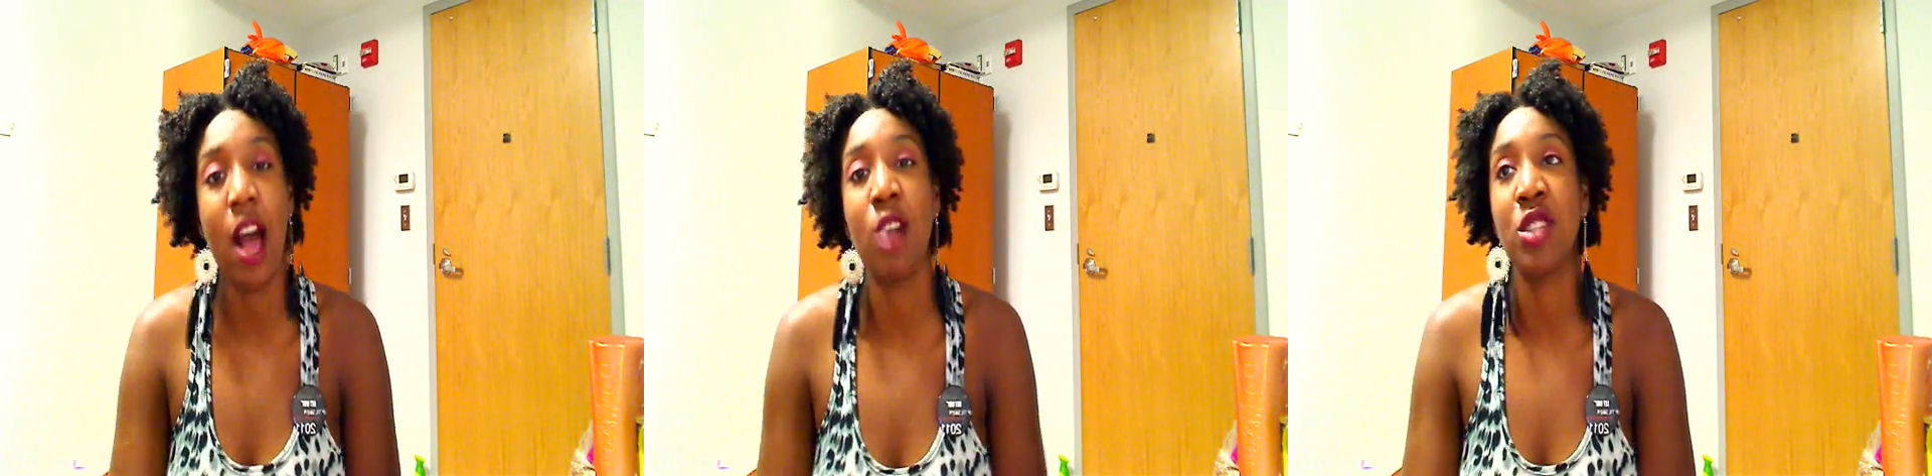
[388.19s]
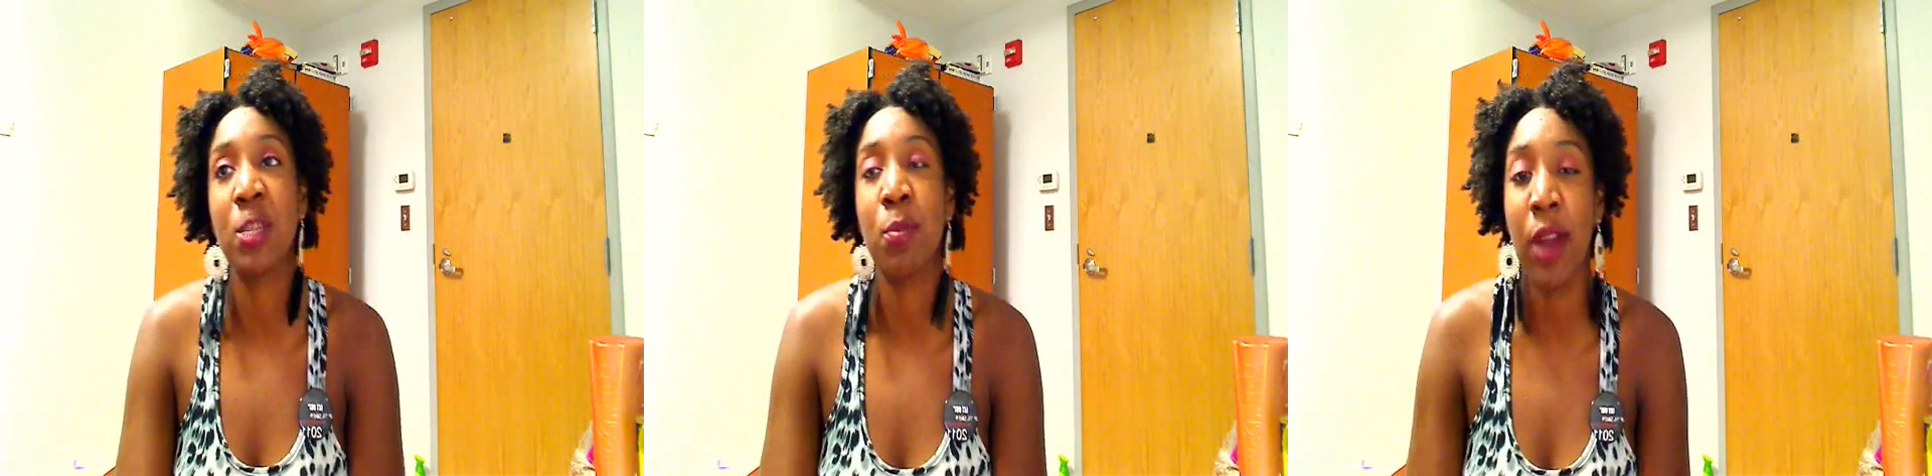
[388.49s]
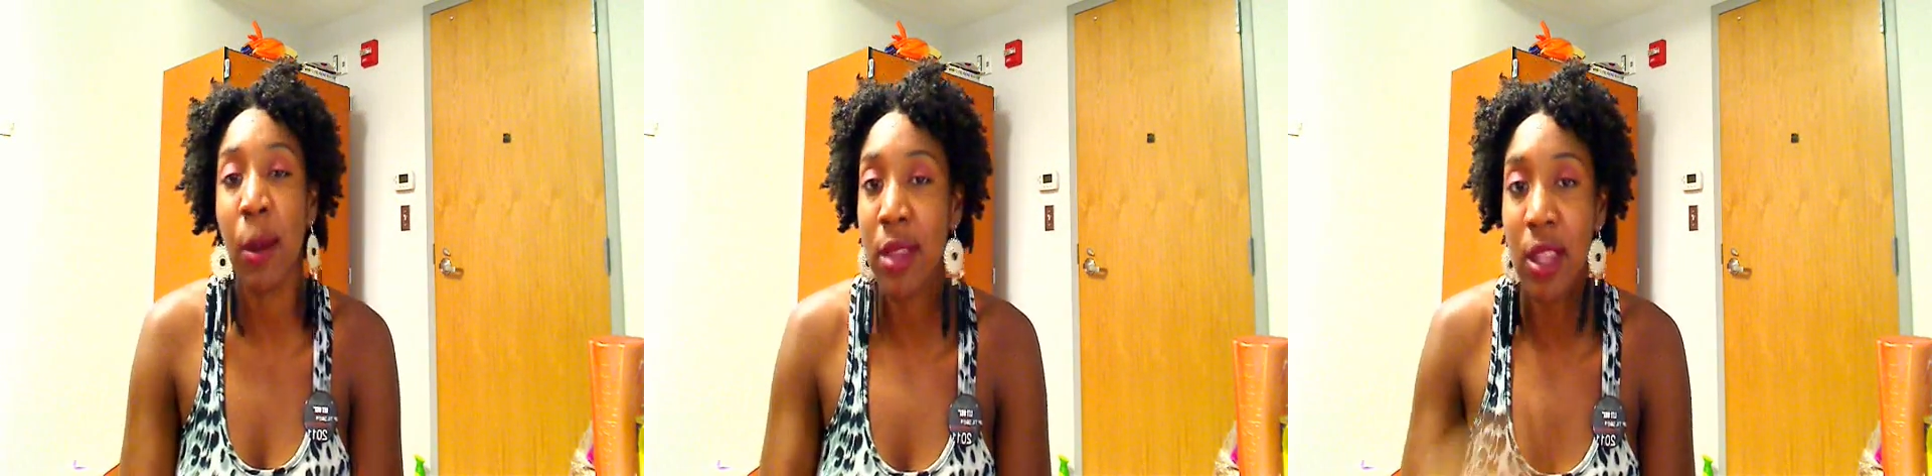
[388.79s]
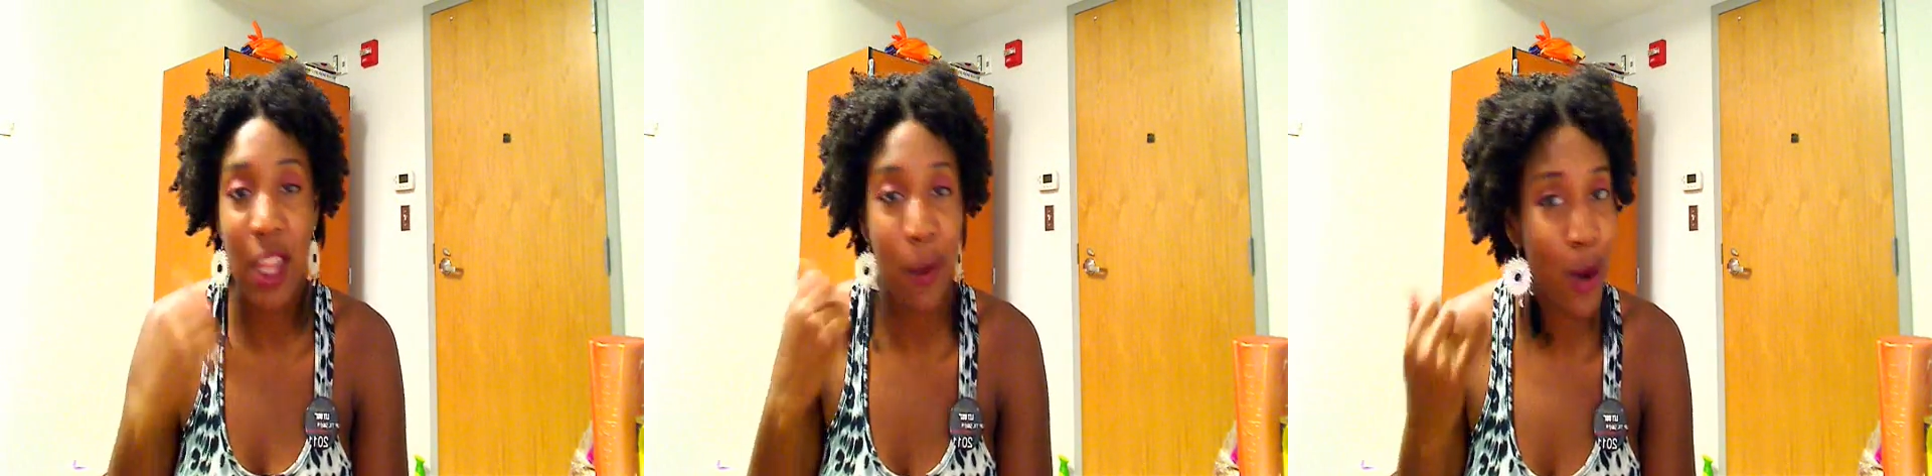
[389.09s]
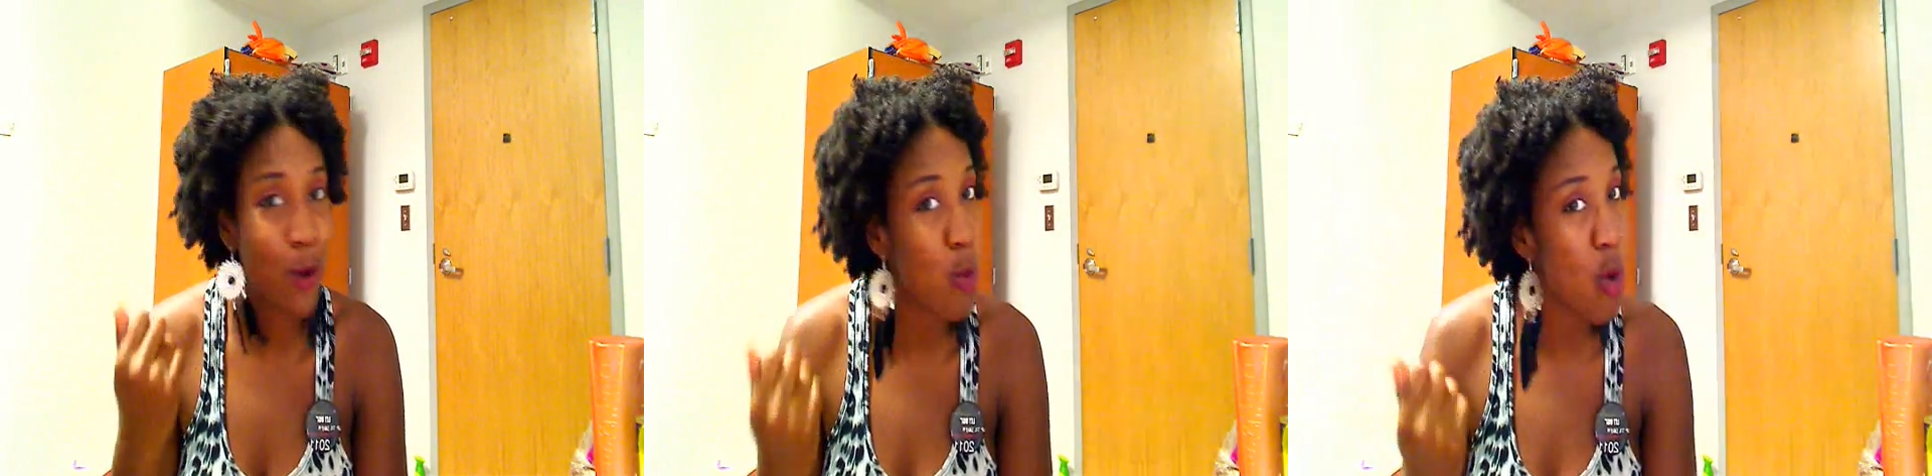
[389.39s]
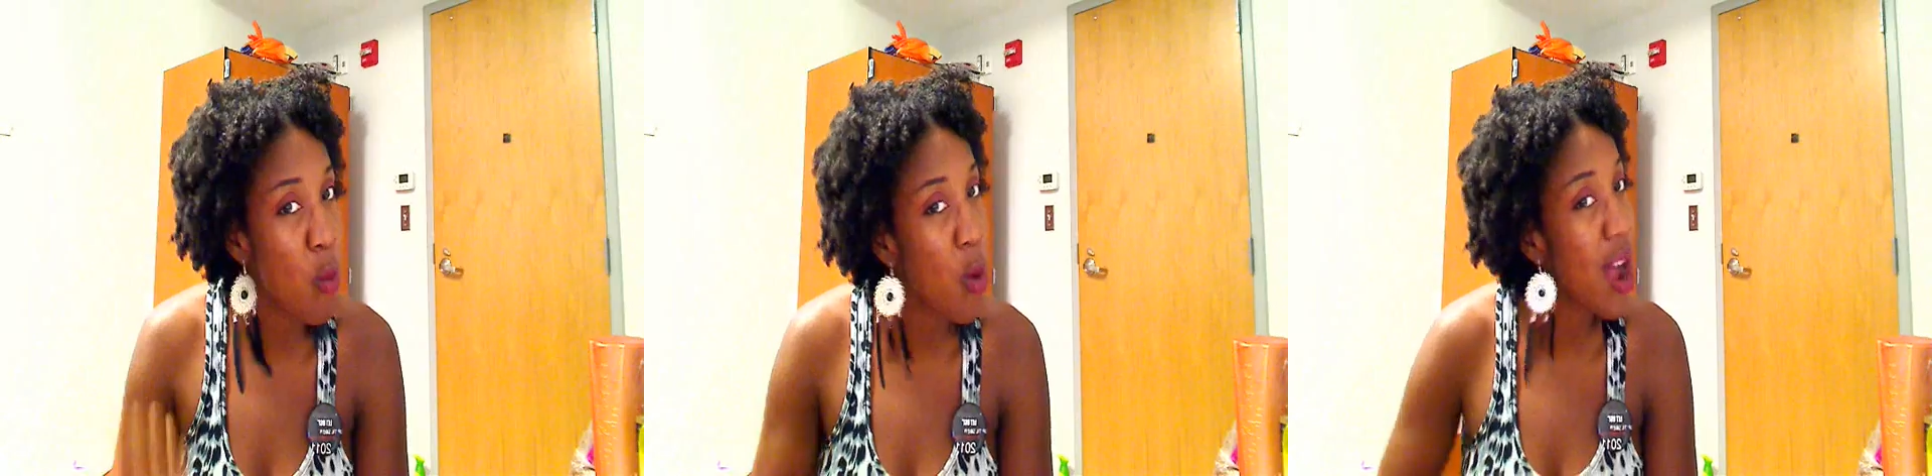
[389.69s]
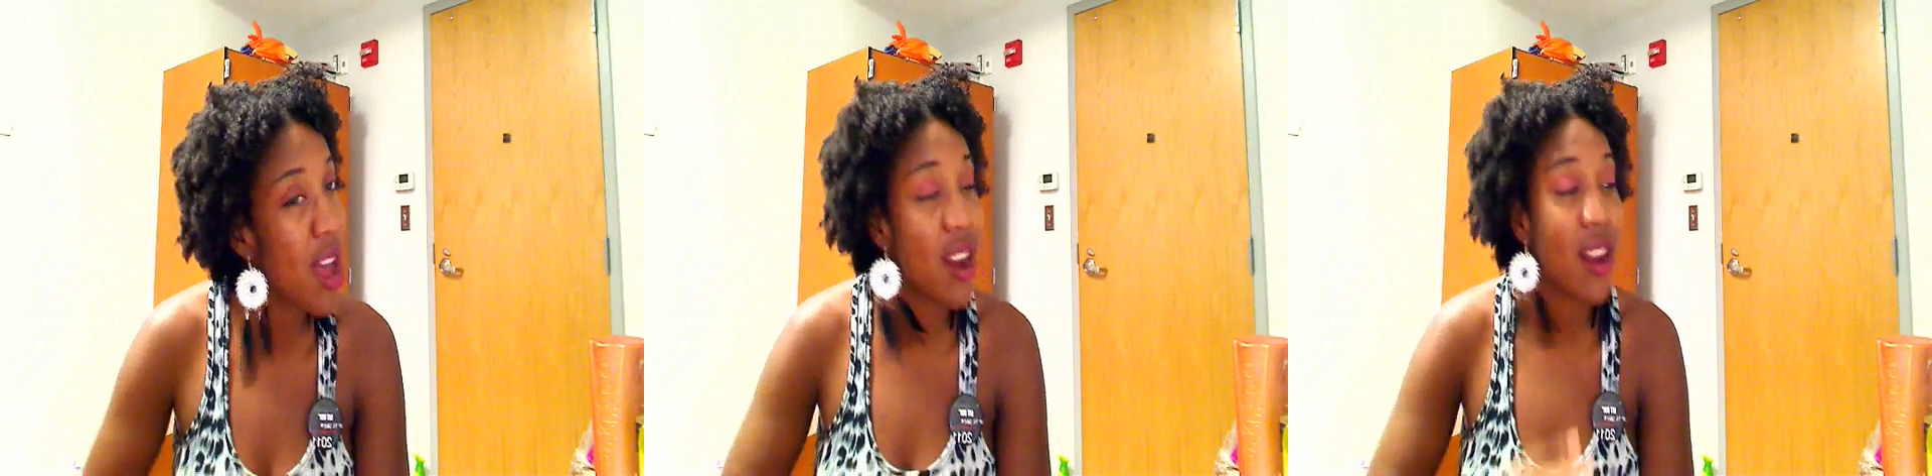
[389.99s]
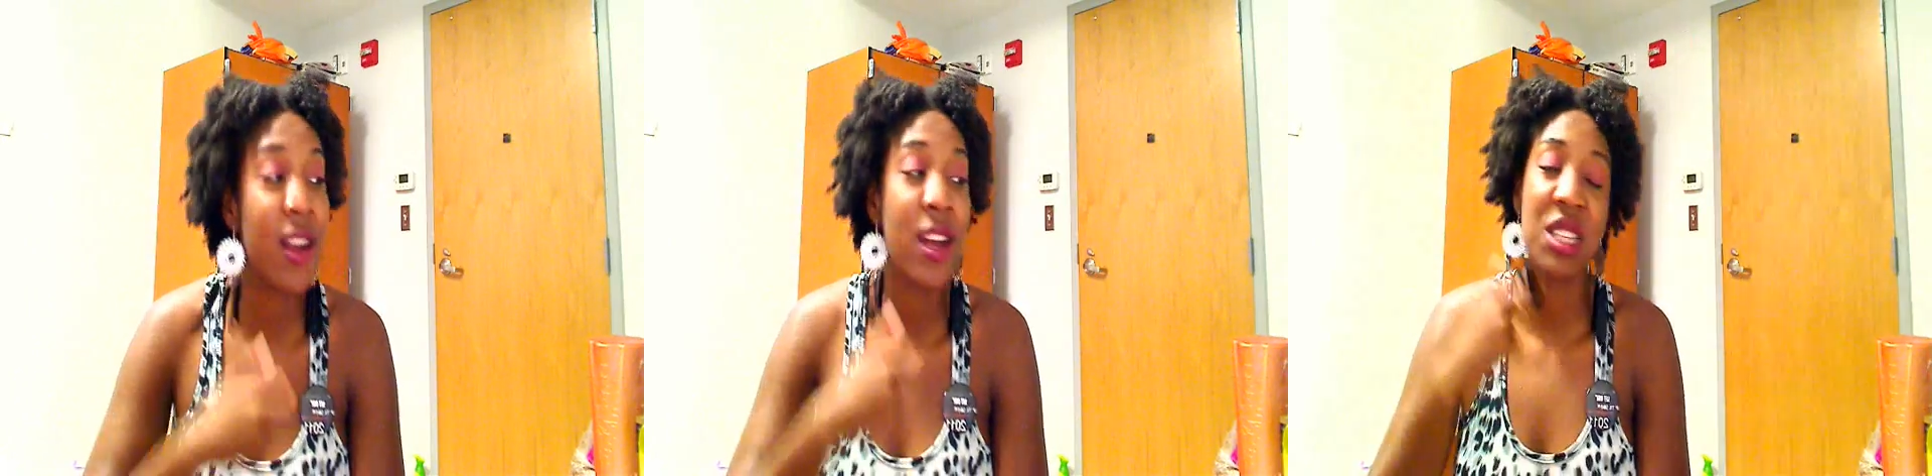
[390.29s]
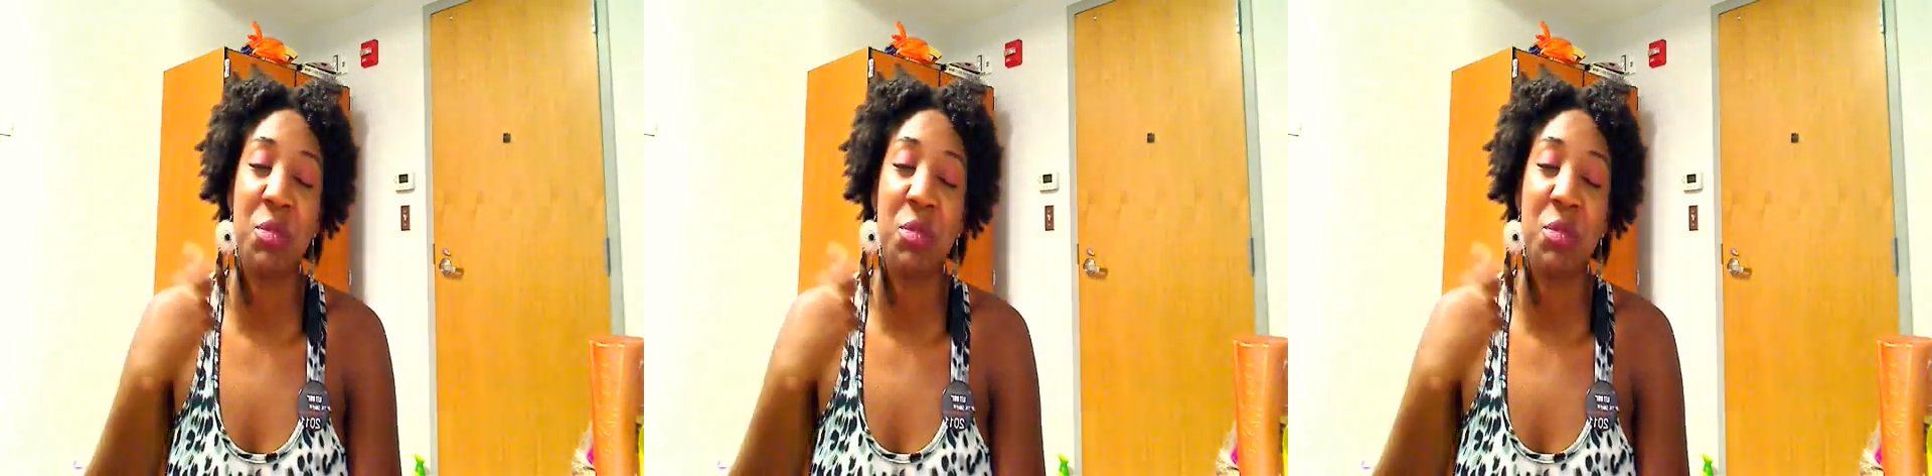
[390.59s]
I'll just spray it with a little bit of warm water,